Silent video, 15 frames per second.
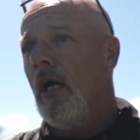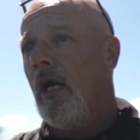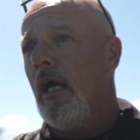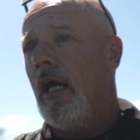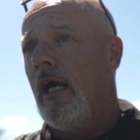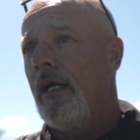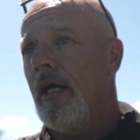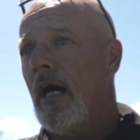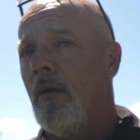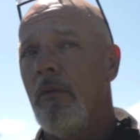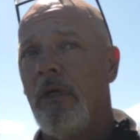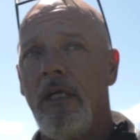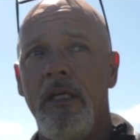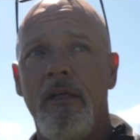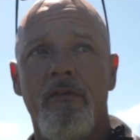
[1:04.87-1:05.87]
And I
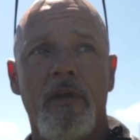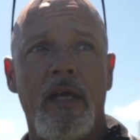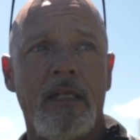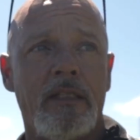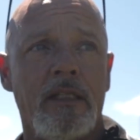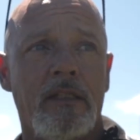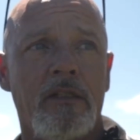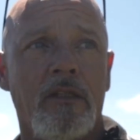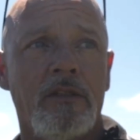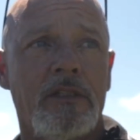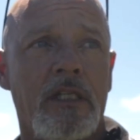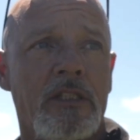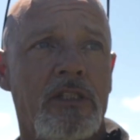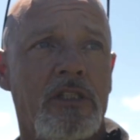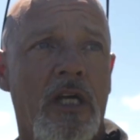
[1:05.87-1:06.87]
believe that until
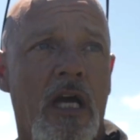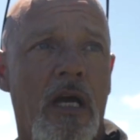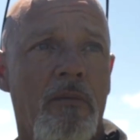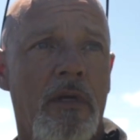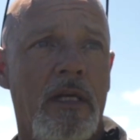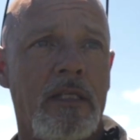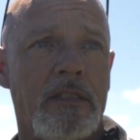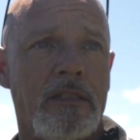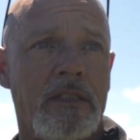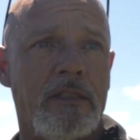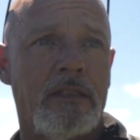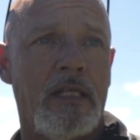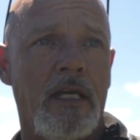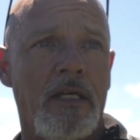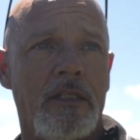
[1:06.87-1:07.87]
such time it has done